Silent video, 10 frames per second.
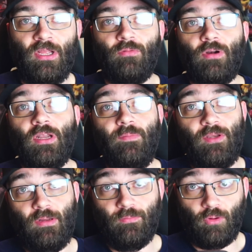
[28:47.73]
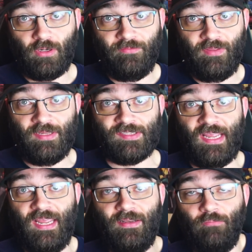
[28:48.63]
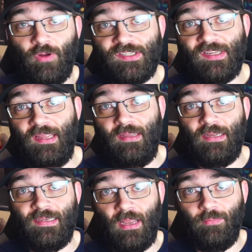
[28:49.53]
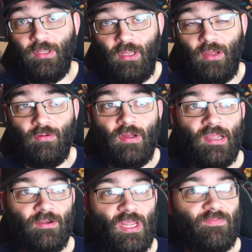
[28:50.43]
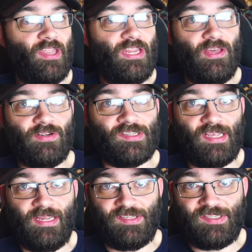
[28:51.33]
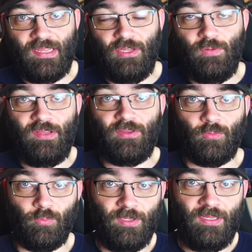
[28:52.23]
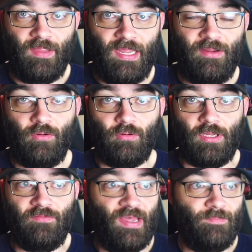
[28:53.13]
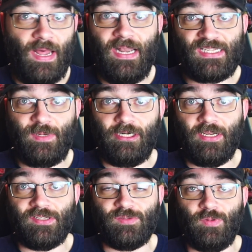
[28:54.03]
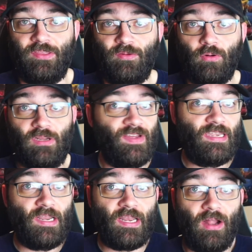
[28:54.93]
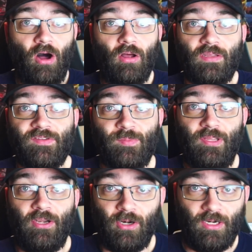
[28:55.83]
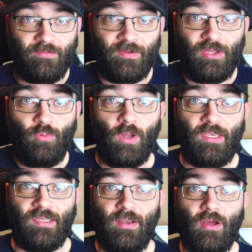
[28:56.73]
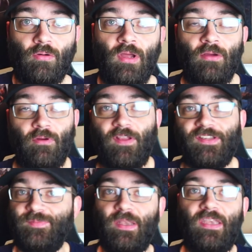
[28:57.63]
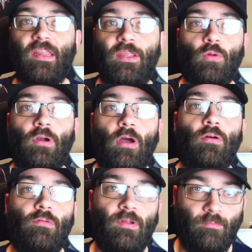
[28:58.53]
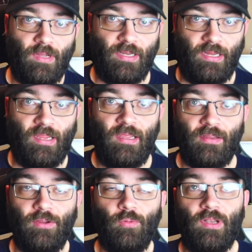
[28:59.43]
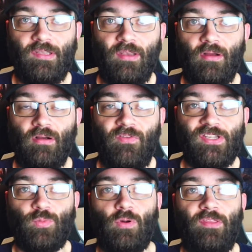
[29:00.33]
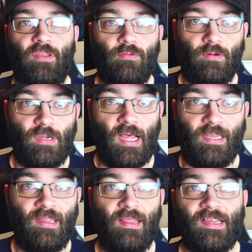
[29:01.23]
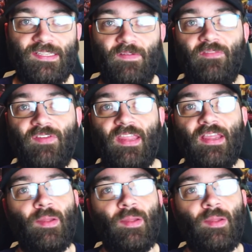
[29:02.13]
We're going to be doing more of these. And once again, down below, do you have any other sites that you either really like, or you've had bad experiences with, or you've had none at all you simply heard of and you want to know without spending your own money? You want to know if it's worth it or not. Because even if I get